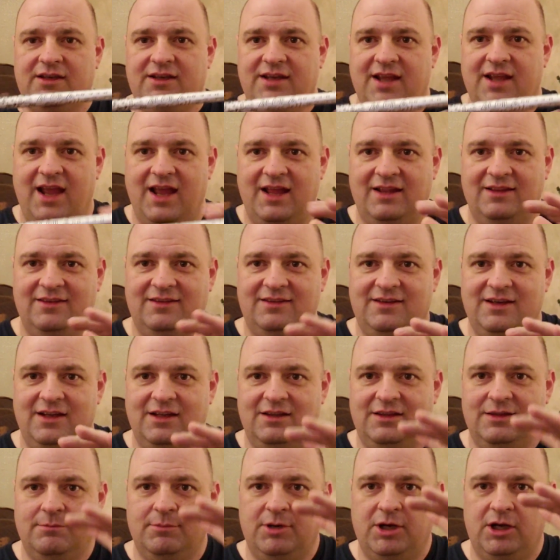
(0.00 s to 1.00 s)
tends to
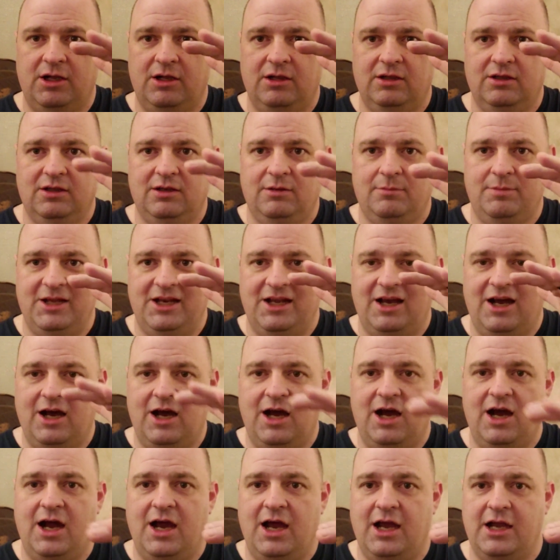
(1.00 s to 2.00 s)
hit the ball a little bit
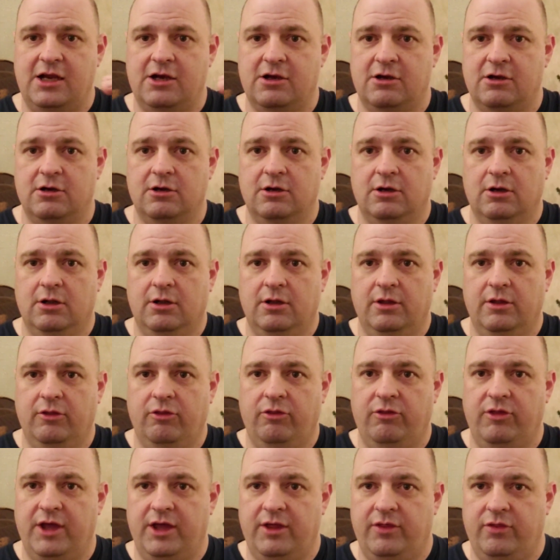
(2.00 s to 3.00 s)
higher
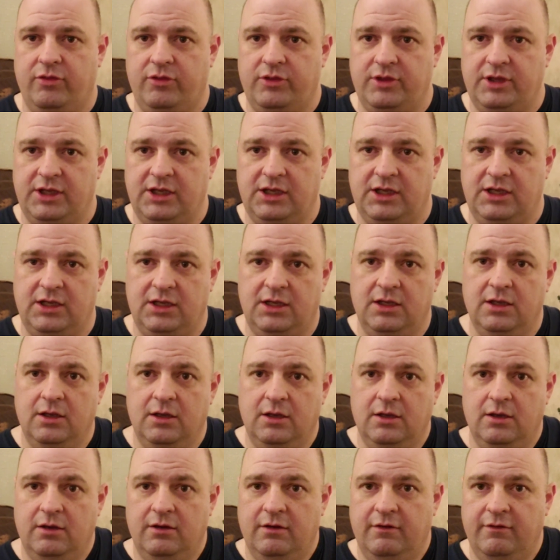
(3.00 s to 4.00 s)
than the
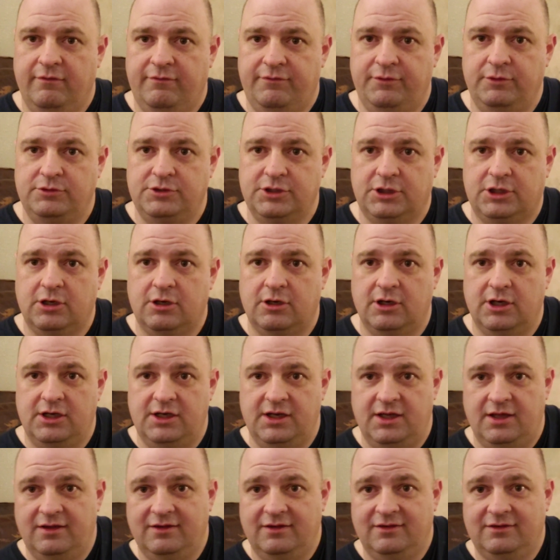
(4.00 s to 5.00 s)
Fujikura
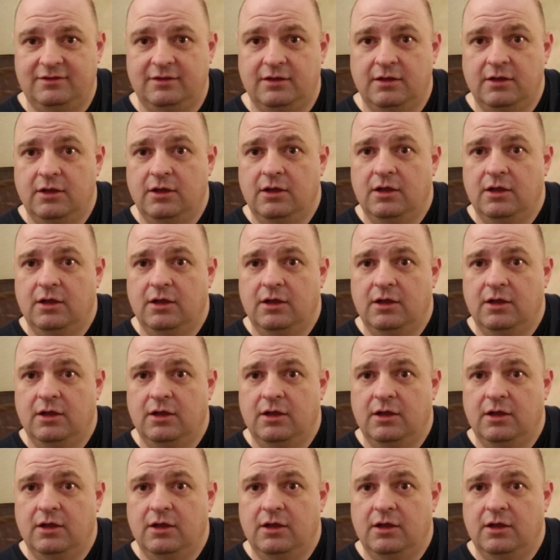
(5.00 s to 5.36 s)
does.